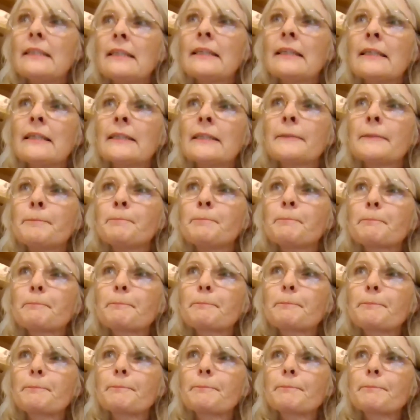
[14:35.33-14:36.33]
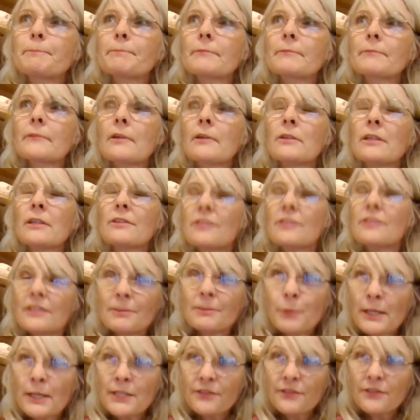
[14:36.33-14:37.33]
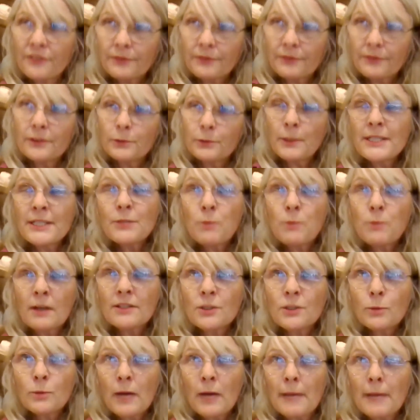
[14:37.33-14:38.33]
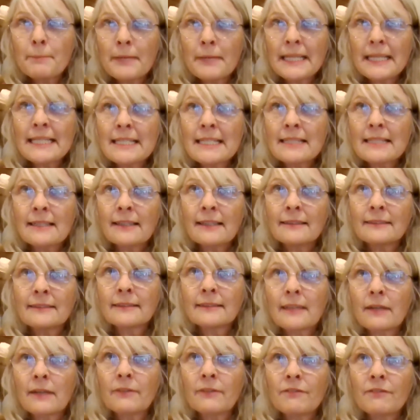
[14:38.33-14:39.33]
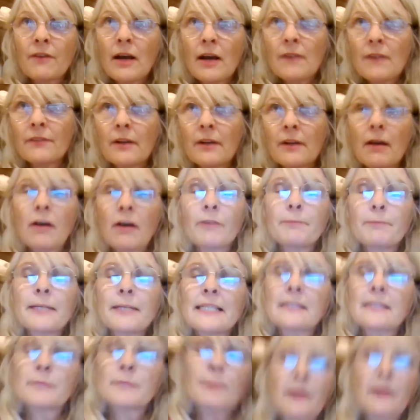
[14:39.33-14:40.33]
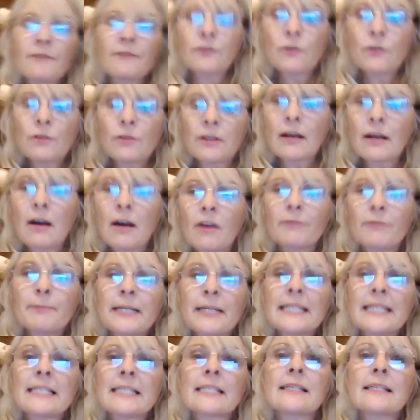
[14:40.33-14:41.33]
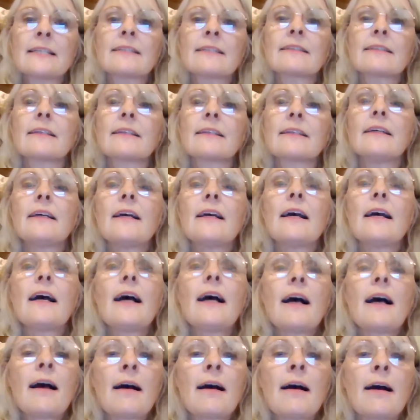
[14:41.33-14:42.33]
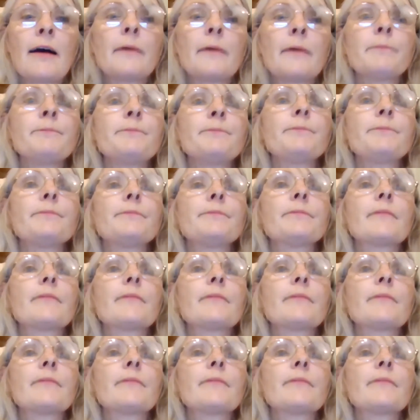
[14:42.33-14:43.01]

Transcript: And it's 21 square meters, so 5.5 meters by 4.5 meters. So